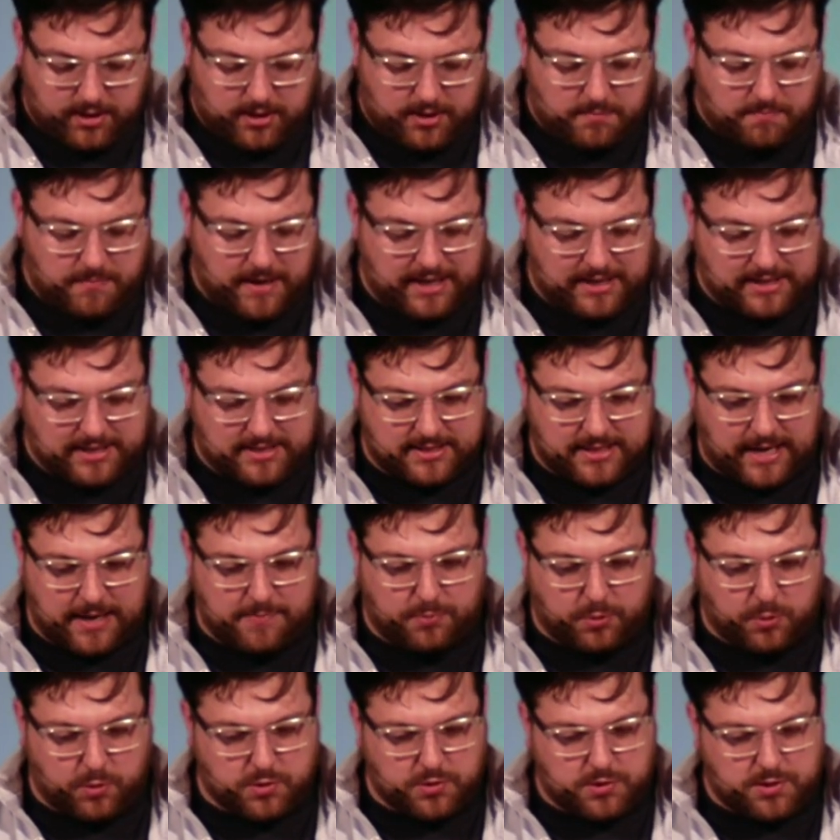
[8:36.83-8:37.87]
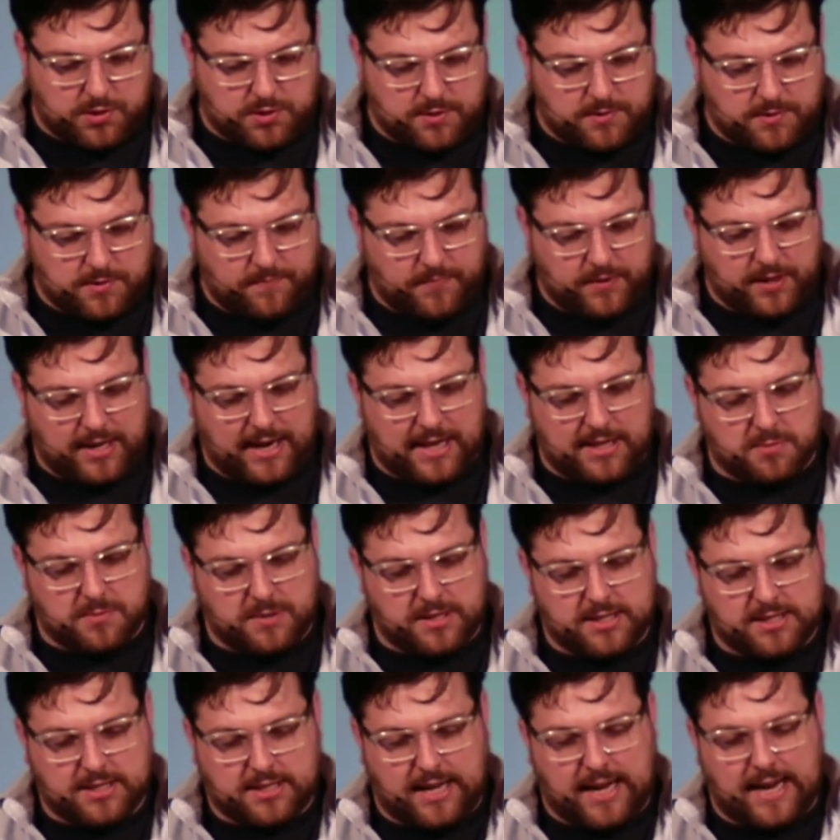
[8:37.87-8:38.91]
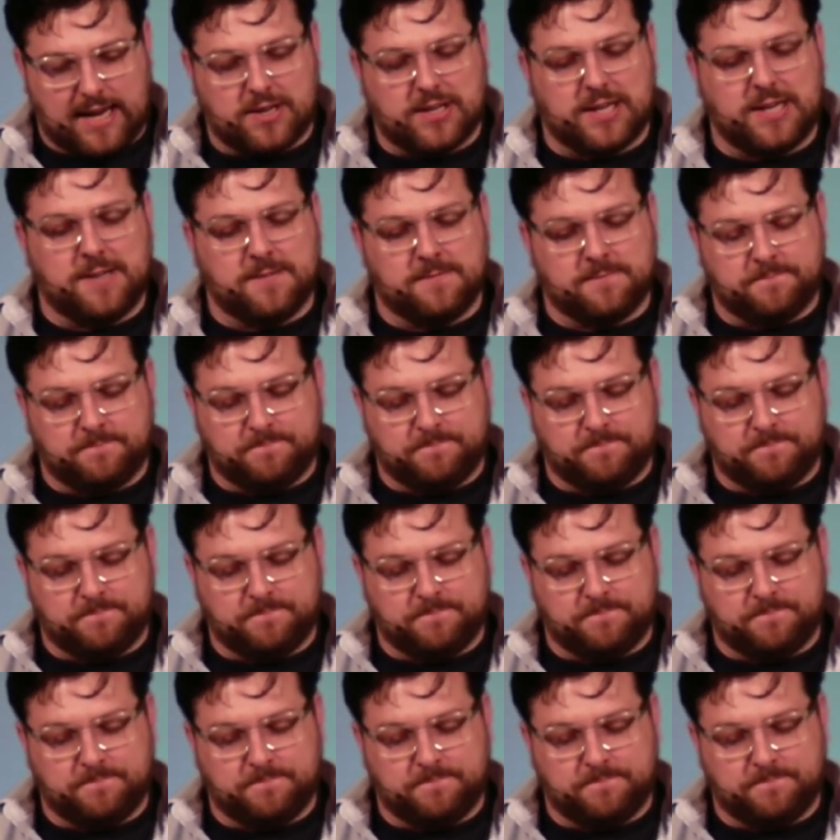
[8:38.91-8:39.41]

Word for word: make disciples in Alamance County.